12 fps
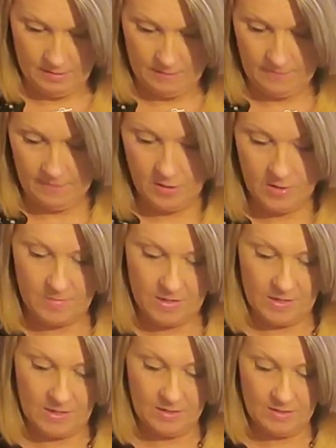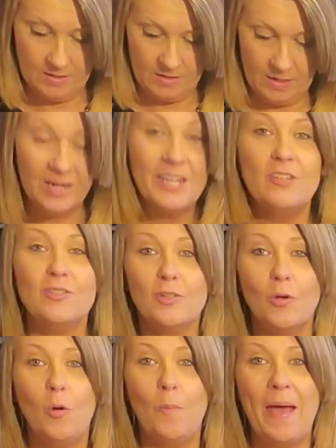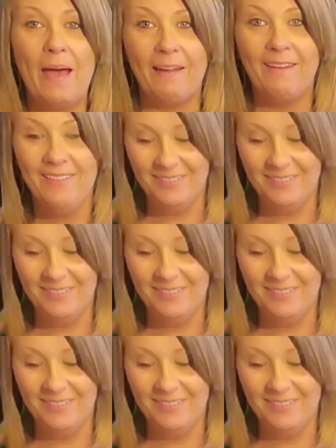Very many. And I use the whole bag.